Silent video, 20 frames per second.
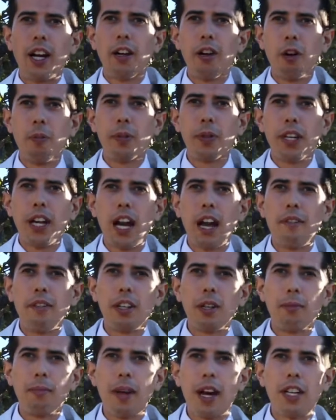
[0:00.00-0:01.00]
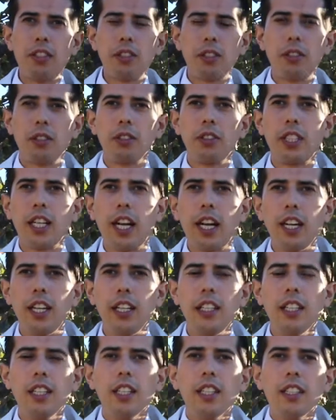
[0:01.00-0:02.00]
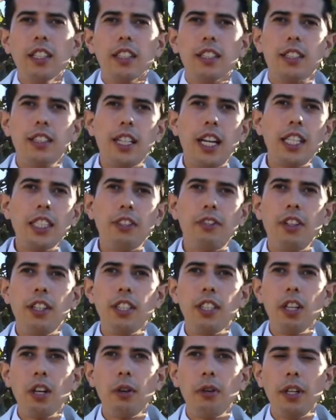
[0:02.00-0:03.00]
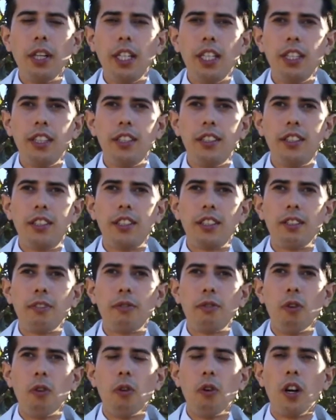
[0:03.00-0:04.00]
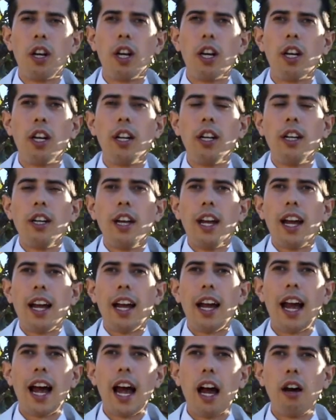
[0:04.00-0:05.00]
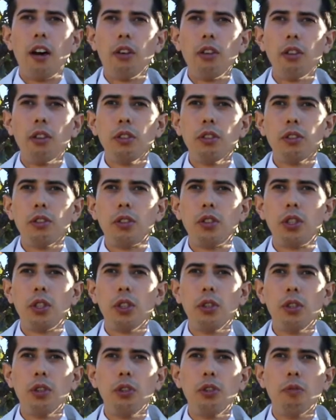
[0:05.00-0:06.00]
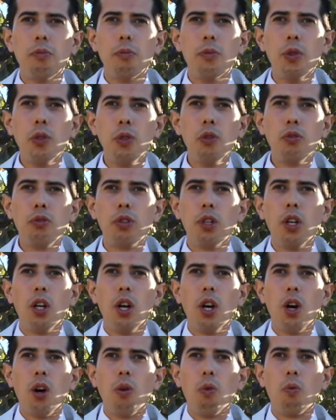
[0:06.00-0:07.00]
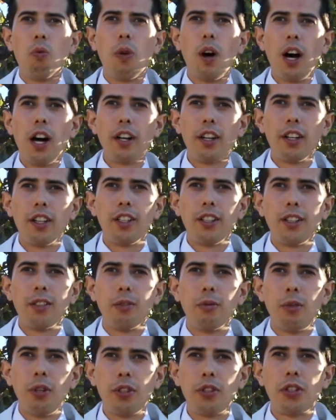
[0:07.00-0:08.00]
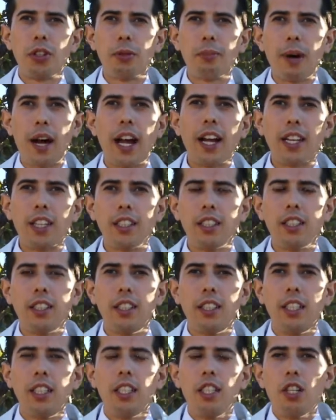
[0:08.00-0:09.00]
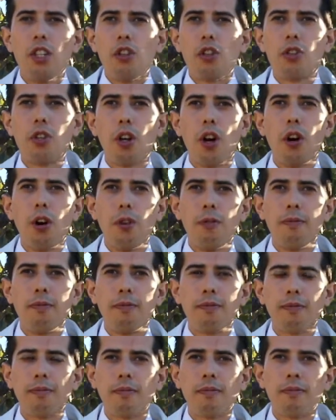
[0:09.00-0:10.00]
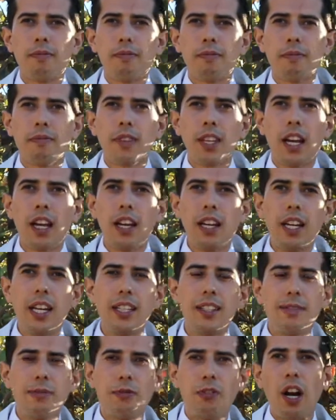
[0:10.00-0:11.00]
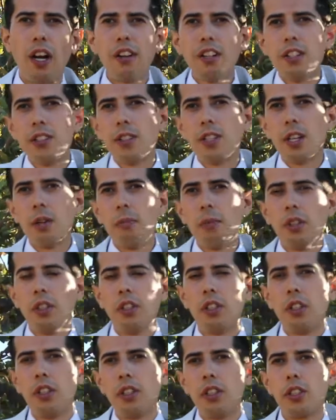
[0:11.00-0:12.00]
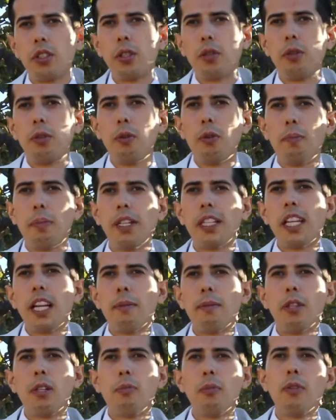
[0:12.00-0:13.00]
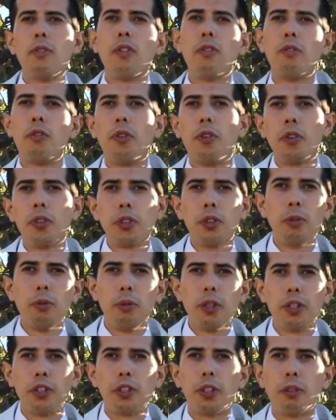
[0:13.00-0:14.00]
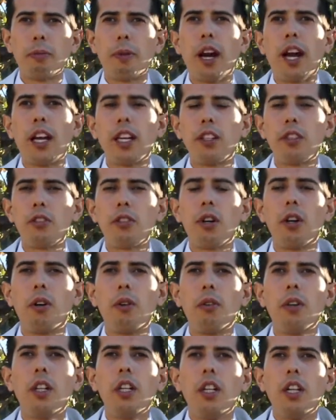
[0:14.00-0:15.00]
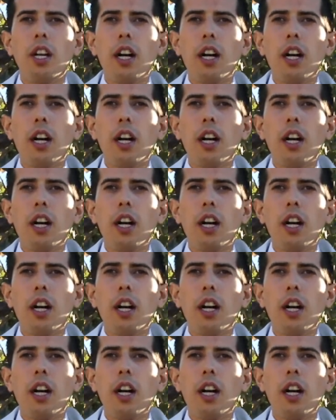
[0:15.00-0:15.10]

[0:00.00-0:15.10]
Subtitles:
I hope you're having a magical day. Today's video is for how to move water with your mind. So it's very similar to being able to move a foil with your mind. So